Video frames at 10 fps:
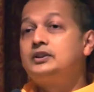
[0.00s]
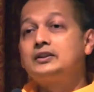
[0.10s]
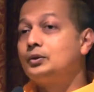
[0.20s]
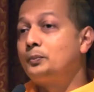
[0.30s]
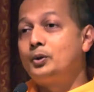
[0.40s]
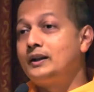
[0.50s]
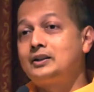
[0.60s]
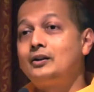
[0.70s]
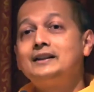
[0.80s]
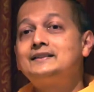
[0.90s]
which is no pole
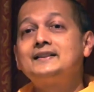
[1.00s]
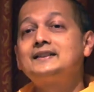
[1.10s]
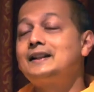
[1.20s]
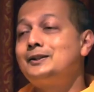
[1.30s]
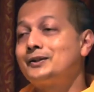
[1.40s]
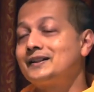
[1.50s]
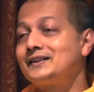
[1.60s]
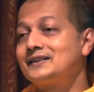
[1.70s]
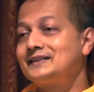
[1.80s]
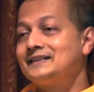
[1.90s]
at all, it's just
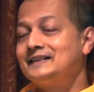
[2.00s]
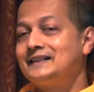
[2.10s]
ignorance.